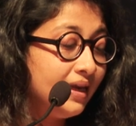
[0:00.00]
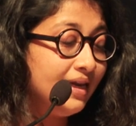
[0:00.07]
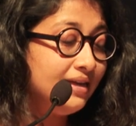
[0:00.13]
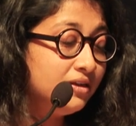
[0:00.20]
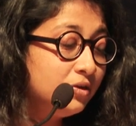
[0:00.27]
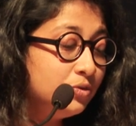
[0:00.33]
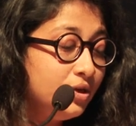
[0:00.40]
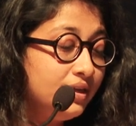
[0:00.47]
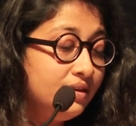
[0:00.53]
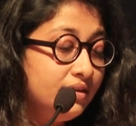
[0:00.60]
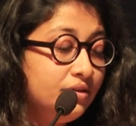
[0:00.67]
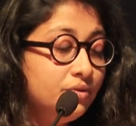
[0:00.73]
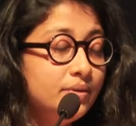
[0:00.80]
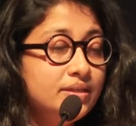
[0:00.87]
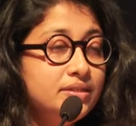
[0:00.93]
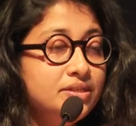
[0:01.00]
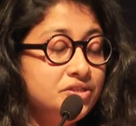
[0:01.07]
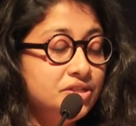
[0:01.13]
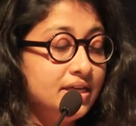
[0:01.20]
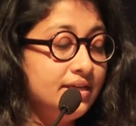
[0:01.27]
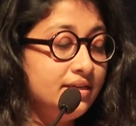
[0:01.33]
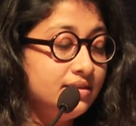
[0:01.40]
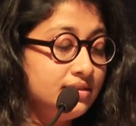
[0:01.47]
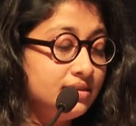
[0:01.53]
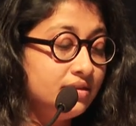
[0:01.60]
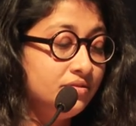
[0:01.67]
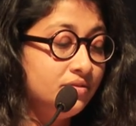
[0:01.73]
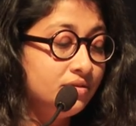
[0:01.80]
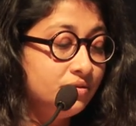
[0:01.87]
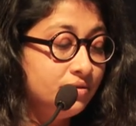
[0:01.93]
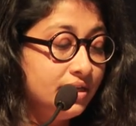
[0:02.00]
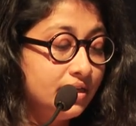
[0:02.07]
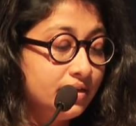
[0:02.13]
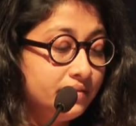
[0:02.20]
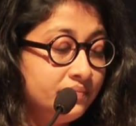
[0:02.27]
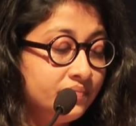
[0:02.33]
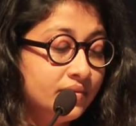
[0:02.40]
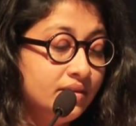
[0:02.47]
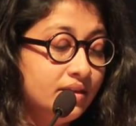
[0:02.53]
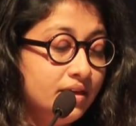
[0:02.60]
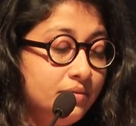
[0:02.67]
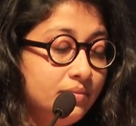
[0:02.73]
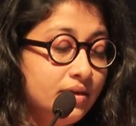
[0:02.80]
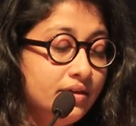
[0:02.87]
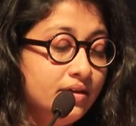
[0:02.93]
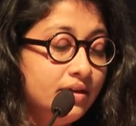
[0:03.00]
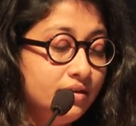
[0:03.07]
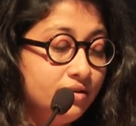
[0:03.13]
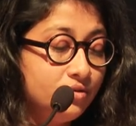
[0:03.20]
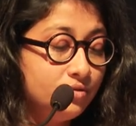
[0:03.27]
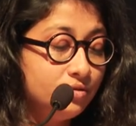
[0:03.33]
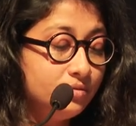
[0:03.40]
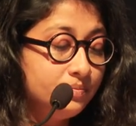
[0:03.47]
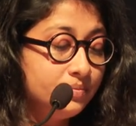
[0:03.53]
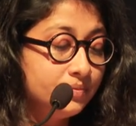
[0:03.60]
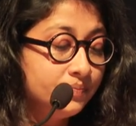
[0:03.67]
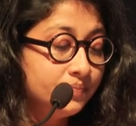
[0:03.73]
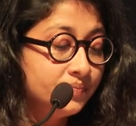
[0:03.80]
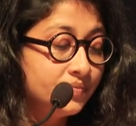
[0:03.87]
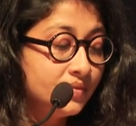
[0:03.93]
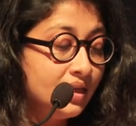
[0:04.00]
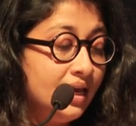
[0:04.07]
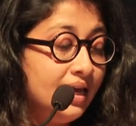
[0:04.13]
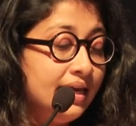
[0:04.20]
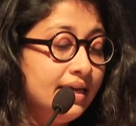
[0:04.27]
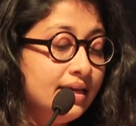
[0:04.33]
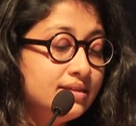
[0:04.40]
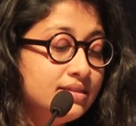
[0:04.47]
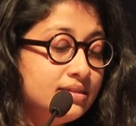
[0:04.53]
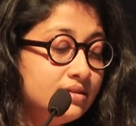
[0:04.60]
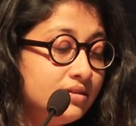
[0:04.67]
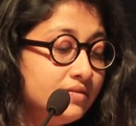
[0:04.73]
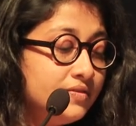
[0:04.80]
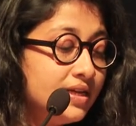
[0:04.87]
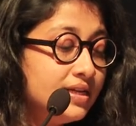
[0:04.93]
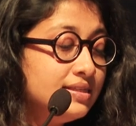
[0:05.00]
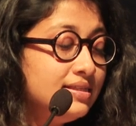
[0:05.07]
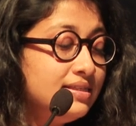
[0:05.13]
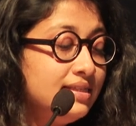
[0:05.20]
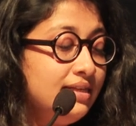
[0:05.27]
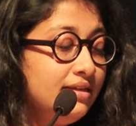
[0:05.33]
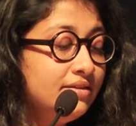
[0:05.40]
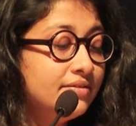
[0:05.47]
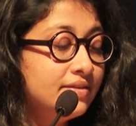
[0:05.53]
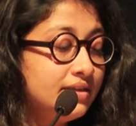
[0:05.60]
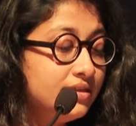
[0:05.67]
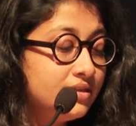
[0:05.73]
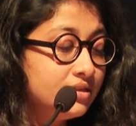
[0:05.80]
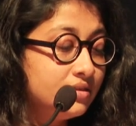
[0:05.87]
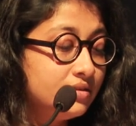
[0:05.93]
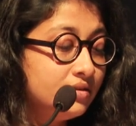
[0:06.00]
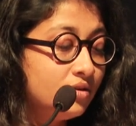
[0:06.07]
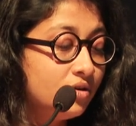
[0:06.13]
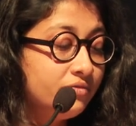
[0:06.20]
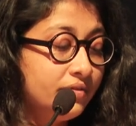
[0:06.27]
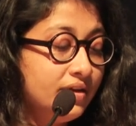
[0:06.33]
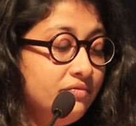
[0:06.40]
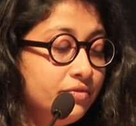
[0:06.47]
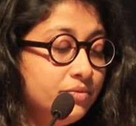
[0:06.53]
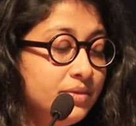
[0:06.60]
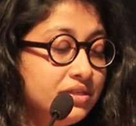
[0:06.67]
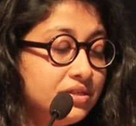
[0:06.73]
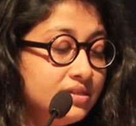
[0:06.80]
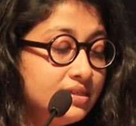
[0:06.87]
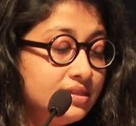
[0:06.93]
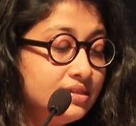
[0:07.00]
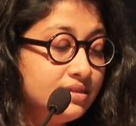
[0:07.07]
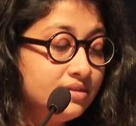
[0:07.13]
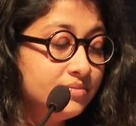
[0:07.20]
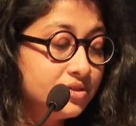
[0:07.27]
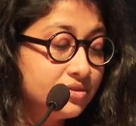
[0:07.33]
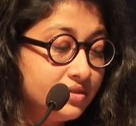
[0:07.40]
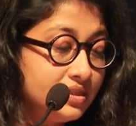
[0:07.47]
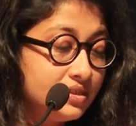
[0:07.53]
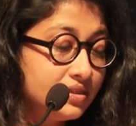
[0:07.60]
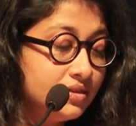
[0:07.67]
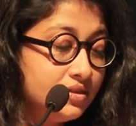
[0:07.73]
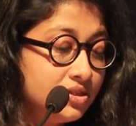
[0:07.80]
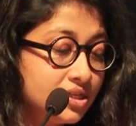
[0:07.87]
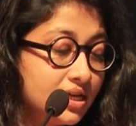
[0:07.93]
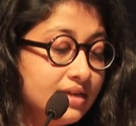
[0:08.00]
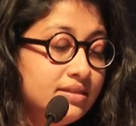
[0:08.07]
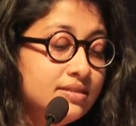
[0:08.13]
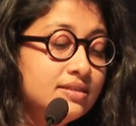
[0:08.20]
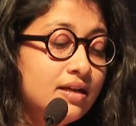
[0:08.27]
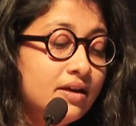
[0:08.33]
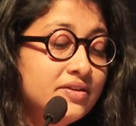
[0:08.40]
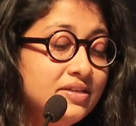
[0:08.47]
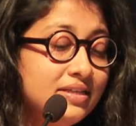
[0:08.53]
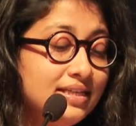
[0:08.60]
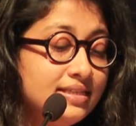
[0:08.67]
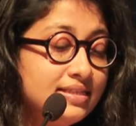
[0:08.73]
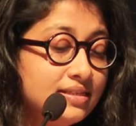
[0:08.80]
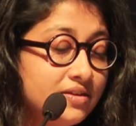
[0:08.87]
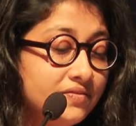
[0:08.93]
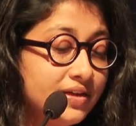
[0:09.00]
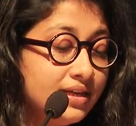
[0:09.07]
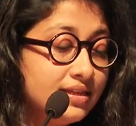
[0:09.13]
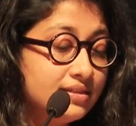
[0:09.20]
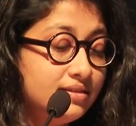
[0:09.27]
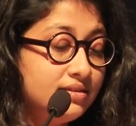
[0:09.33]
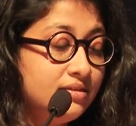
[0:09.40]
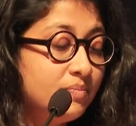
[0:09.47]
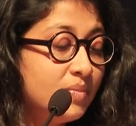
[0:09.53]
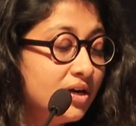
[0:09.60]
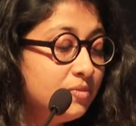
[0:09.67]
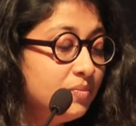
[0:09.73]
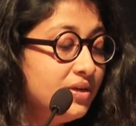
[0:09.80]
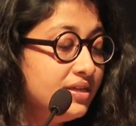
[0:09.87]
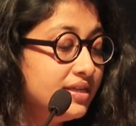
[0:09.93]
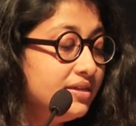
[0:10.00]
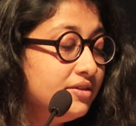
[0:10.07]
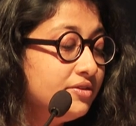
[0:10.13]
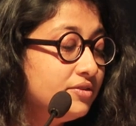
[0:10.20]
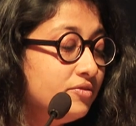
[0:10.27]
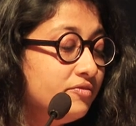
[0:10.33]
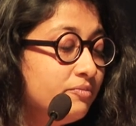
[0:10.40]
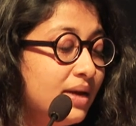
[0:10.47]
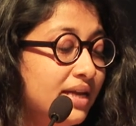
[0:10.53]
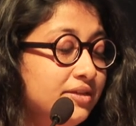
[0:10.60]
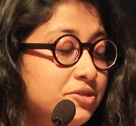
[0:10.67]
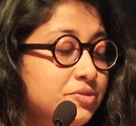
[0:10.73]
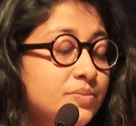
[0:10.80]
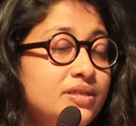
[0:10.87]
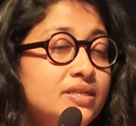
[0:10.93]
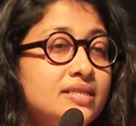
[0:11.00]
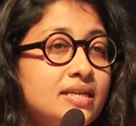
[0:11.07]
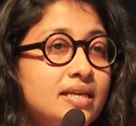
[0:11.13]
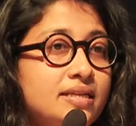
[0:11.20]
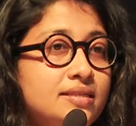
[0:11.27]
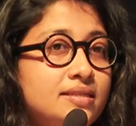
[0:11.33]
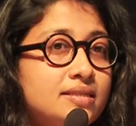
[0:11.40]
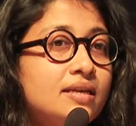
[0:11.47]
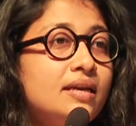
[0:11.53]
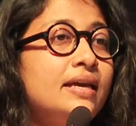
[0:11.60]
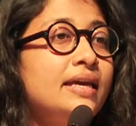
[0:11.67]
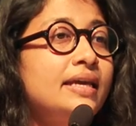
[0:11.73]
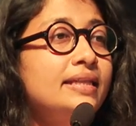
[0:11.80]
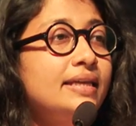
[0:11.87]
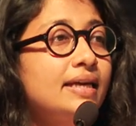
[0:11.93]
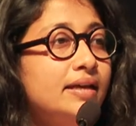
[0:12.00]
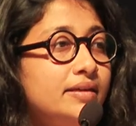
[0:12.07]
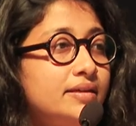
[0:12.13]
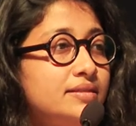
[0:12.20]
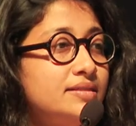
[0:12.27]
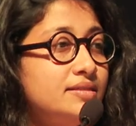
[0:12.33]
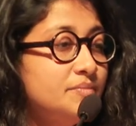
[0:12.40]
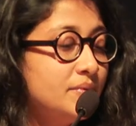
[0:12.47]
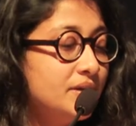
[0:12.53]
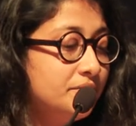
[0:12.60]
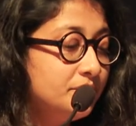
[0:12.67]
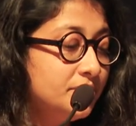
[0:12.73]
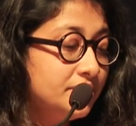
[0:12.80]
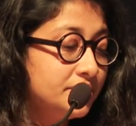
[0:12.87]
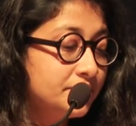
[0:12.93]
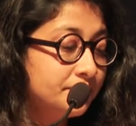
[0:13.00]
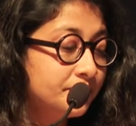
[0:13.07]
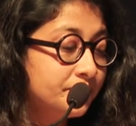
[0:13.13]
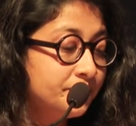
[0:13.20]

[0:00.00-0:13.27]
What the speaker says: including the US, China, South Korea, Taiwan, and Europe. He has served as a senior editor of Information Systems Research and is currently serving as the department editor of Management Science in the IAS department.